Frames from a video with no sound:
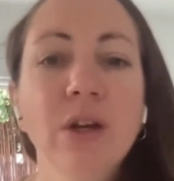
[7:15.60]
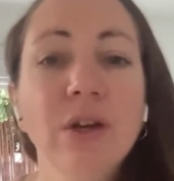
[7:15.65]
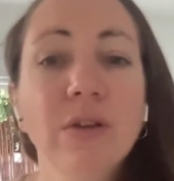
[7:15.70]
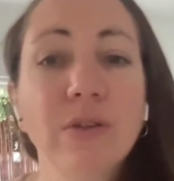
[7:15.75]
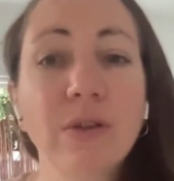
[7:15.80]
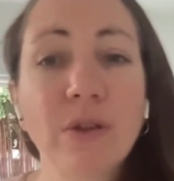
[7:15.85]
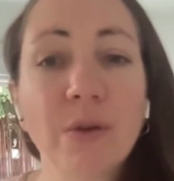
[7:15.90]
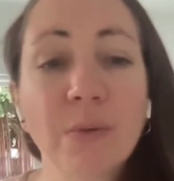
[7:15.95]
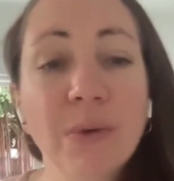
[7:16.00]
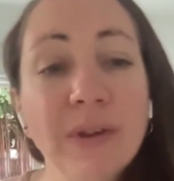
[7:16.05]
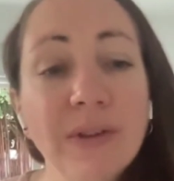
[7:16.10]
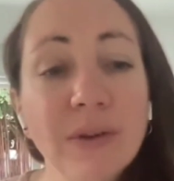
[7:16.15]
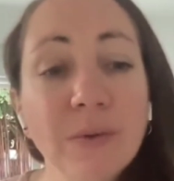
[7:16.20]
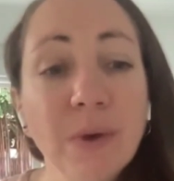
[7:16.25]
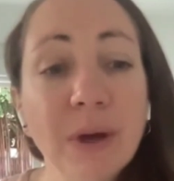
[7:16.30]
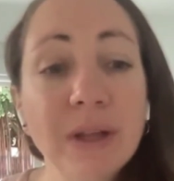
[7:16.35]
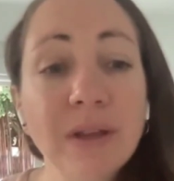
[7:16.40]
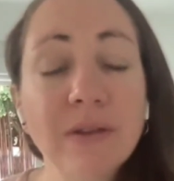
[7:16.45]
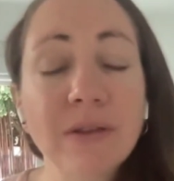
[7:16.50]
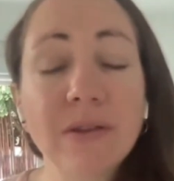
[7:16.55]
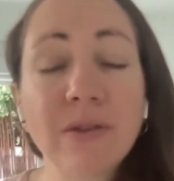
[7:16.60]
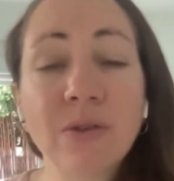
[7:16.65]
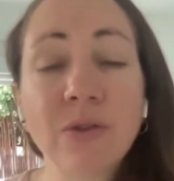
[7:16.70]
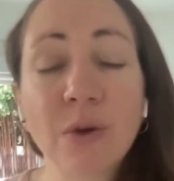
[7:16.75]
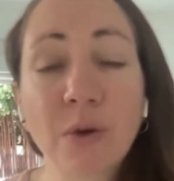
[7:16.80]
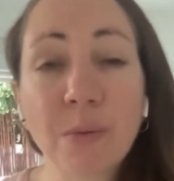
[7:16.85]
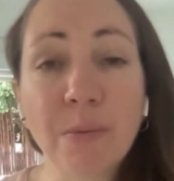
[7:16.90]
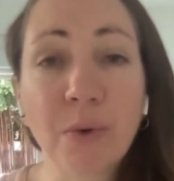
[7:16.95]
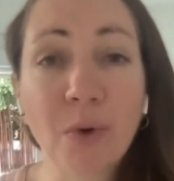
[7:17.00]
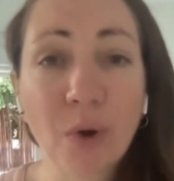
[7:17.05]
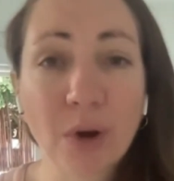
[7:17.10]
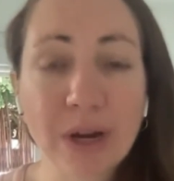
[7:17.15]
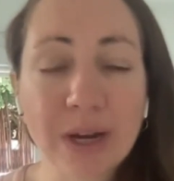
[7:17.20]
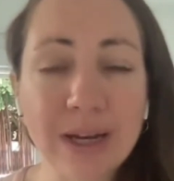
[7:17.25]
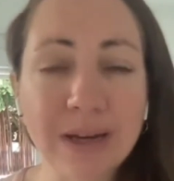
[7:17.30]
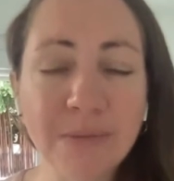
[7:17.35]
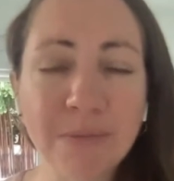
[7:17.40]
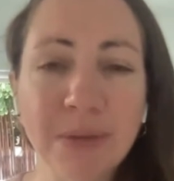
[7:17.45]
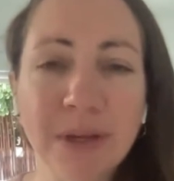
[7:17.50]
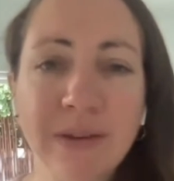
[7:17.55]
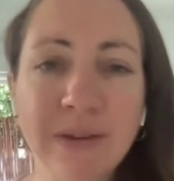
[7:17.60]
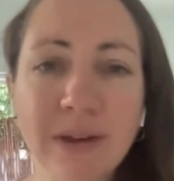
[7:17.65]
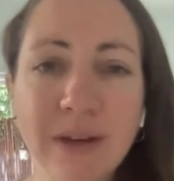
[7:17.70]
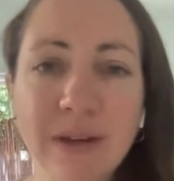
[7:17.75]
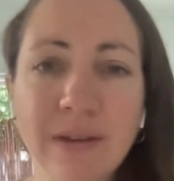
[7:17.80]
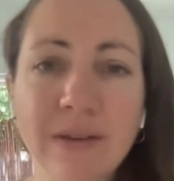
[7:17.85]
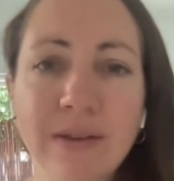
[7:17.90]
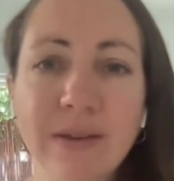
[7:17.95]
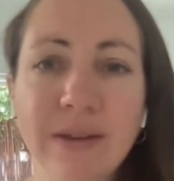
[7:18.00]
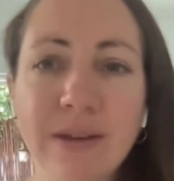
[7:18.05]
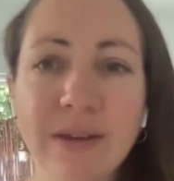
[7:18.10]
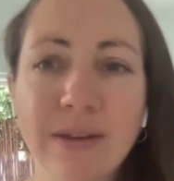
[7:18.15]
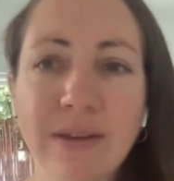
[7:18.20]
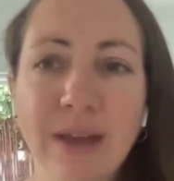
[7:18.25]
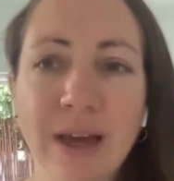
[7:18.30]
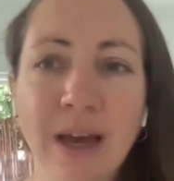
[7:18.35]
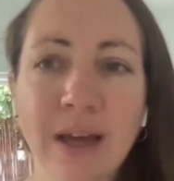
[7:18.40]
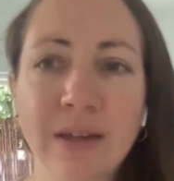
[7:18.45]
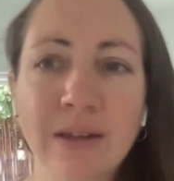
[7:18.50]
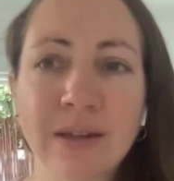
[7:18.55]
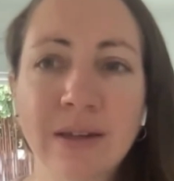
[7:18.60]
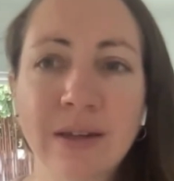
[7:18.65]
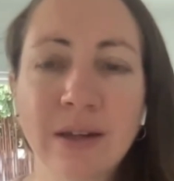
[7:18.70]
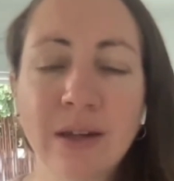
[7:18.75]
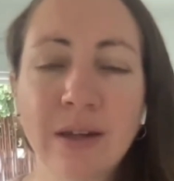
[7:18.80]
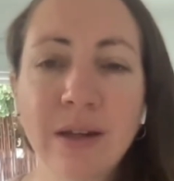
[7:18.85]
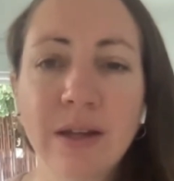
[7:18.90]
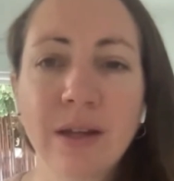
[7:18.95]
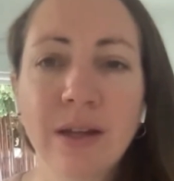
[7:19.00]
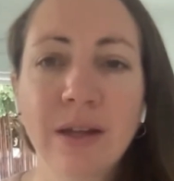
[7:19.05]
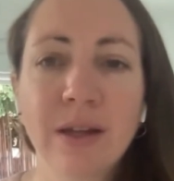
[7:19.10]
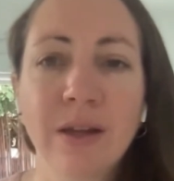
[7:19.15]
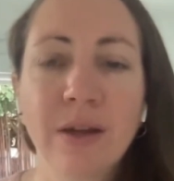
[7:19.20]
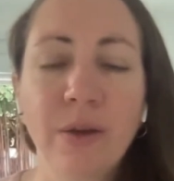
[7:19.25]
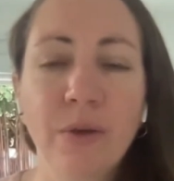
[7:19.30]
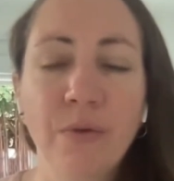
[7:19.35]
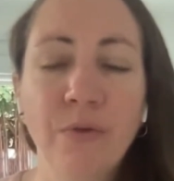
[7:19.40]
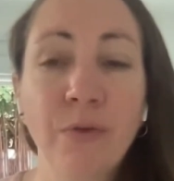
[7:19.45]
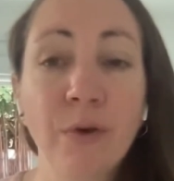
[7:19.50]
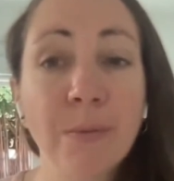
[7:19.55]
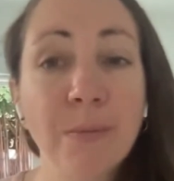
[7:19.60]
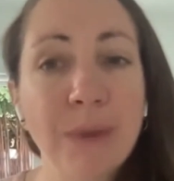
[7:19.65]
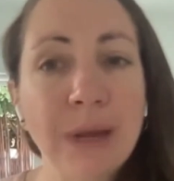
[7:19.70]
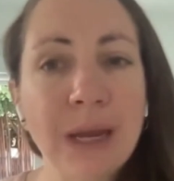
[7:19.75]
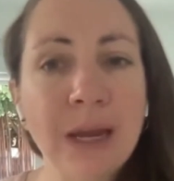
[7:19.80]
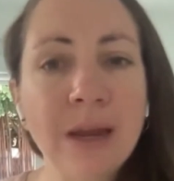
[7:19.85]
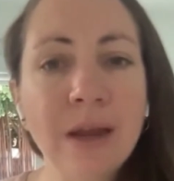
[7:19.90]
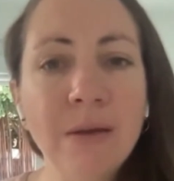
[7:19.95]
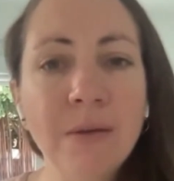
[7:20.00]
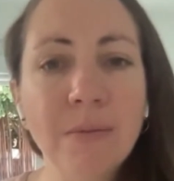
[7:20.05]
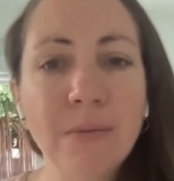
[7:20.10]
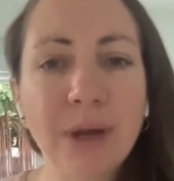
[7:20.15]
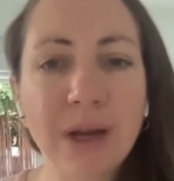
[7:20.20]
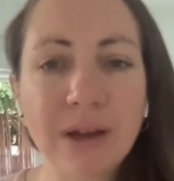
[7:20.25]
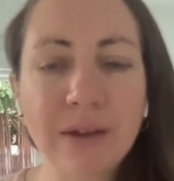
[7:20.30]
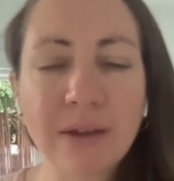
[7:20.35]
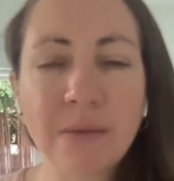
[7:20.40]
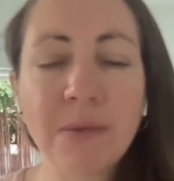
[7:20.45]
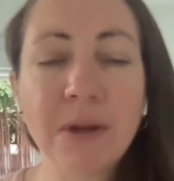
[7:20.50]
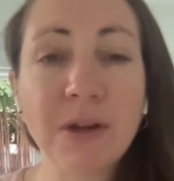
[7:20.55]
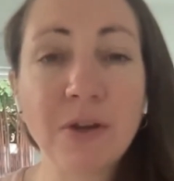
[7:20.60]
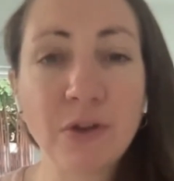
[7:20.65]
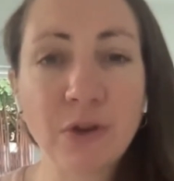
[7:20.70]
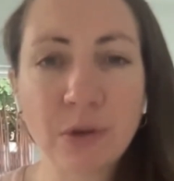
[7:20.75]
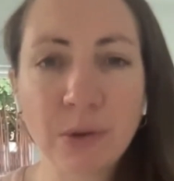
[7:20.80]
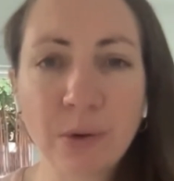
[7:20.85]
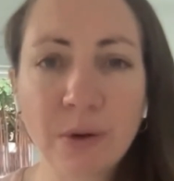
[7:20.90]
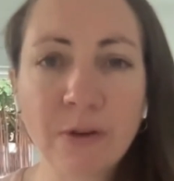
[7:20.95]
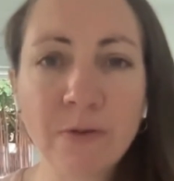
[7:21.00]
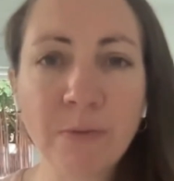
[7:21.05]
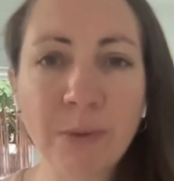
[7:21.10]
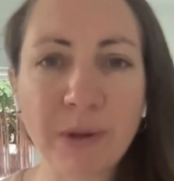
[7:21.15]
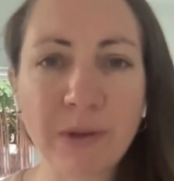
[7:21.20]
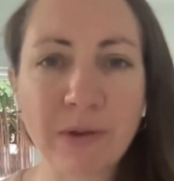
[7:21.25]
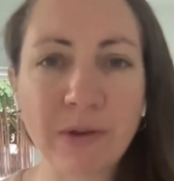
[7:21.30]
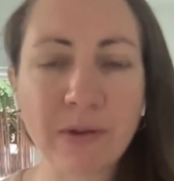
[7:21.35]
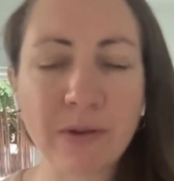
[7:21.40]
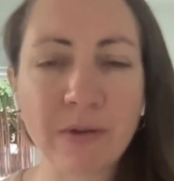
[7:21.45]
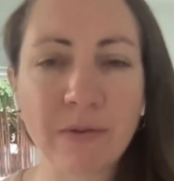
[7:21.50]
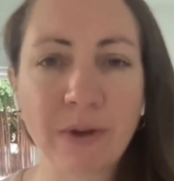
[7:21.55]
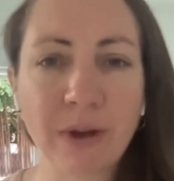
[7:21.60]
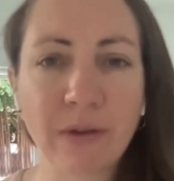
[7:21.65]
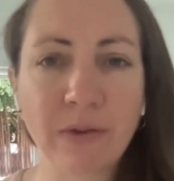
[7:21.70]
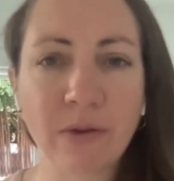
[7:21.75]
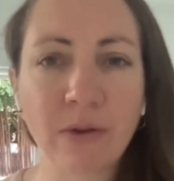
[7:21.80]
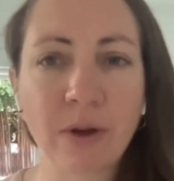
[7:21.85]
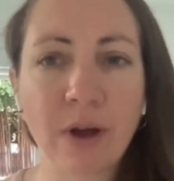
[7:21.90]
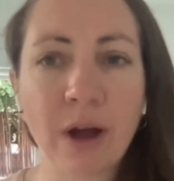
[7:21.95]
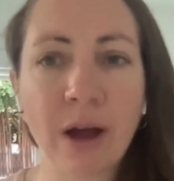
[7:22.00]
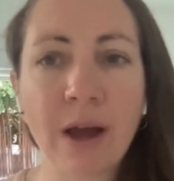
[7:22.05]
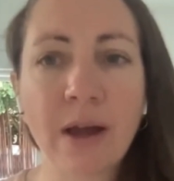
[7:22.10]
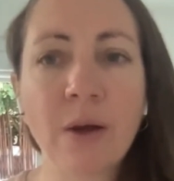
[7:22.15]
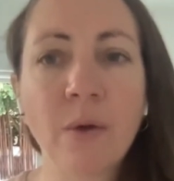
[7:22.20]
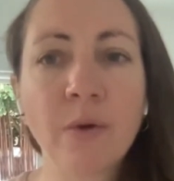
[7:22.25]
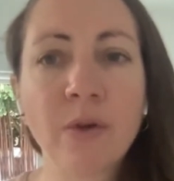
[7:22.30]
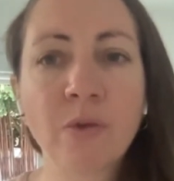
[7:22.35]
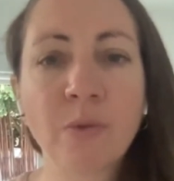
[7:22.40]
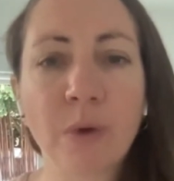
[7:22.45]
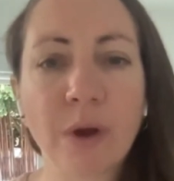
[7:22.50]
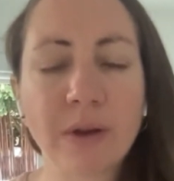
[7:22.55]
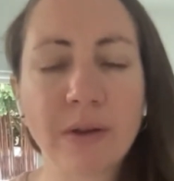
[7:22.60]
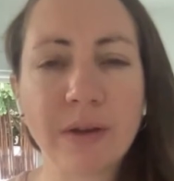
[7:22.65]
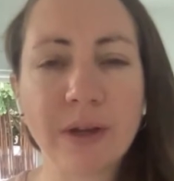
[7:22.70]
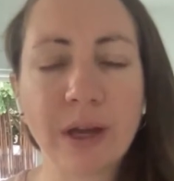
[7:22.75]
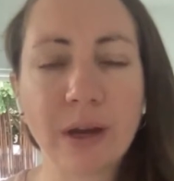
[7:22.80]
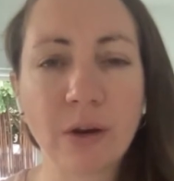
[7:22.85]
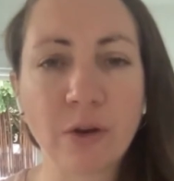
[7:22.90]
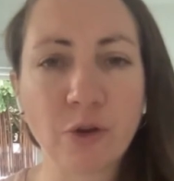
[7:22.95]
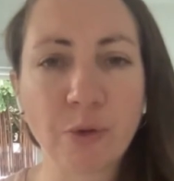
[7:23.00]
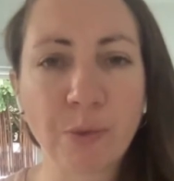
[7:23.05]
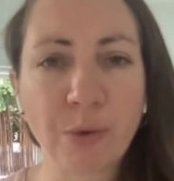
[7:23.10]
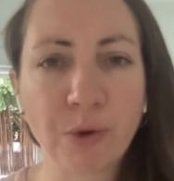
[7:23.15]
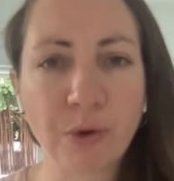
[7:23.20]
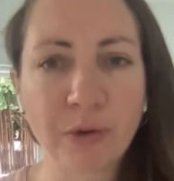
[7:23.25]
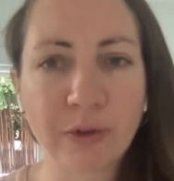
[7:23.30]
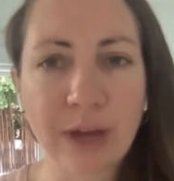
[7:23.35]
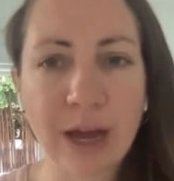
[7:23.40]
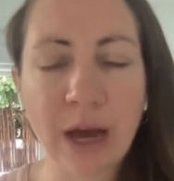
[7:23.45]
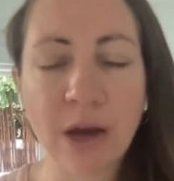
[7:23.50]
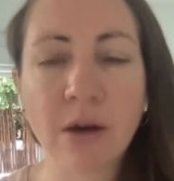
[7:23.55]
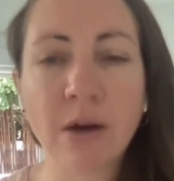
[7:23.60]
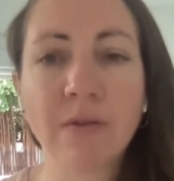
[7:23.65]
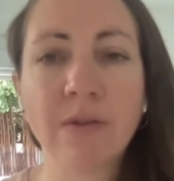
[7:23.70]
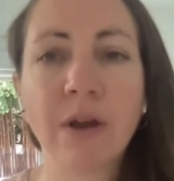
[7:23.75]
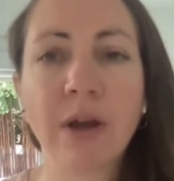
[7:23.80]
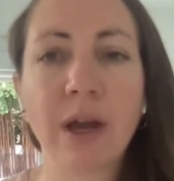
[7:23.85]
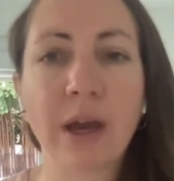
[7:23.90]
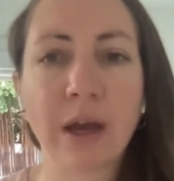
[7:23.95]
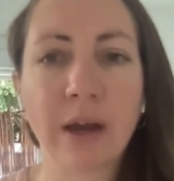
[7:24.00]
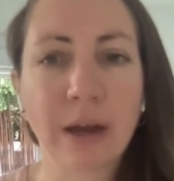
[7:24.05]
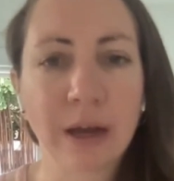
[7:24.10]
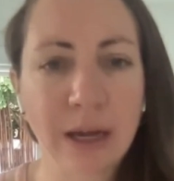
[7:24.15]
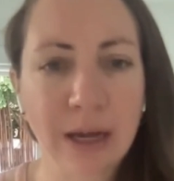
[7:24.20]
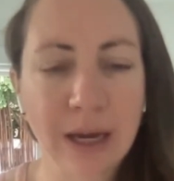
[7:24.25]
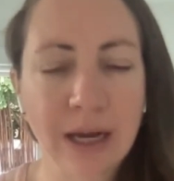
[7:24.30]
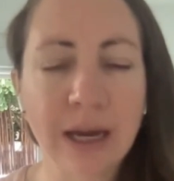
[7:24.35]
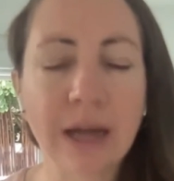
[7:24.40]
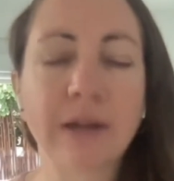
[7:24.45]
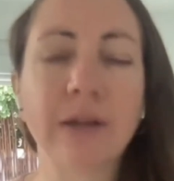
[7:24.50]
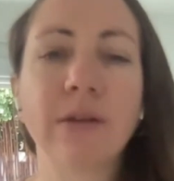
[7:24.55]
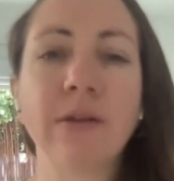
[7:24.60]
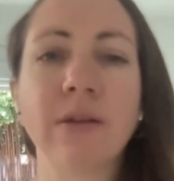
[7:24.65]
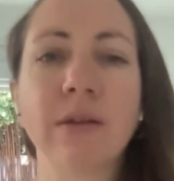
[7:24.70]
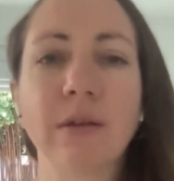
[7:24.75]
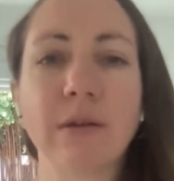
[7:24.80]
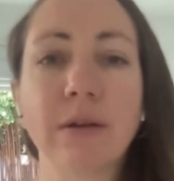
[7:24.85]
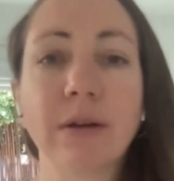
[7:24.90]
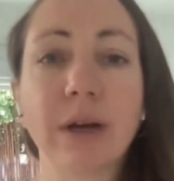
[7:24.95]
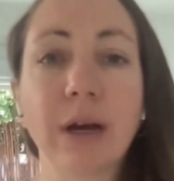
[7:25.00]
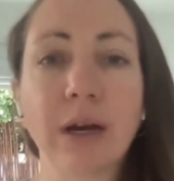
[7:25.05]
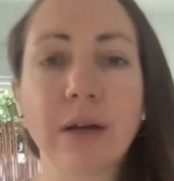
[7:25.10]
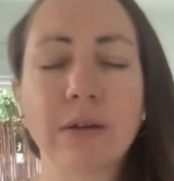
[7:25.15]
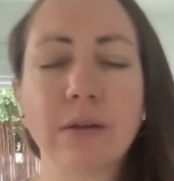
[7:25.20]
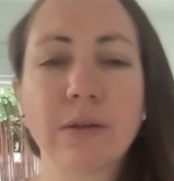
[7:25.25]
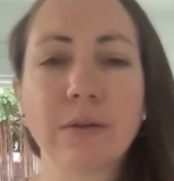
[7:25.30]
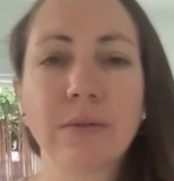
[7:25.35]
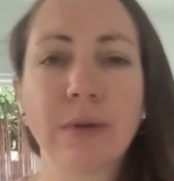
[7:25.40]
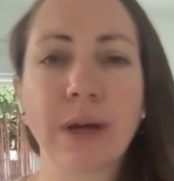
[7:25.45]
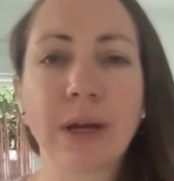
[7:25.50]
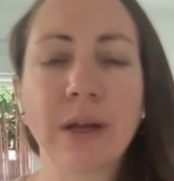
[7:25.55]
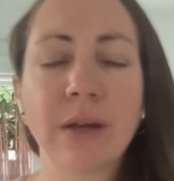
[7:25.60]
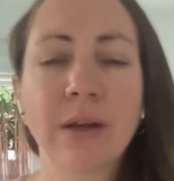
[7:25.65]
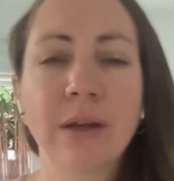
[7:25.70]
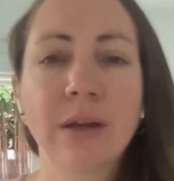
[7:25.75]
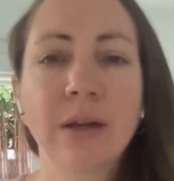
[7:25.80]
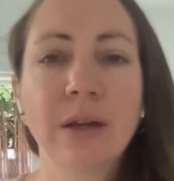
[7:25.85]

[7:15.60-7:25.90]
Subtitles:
So the reason why this is so important in business is that for me, because I'm an intuitive business advisor, I always want to get entrepreneurs out of their head and connected to their gut, right?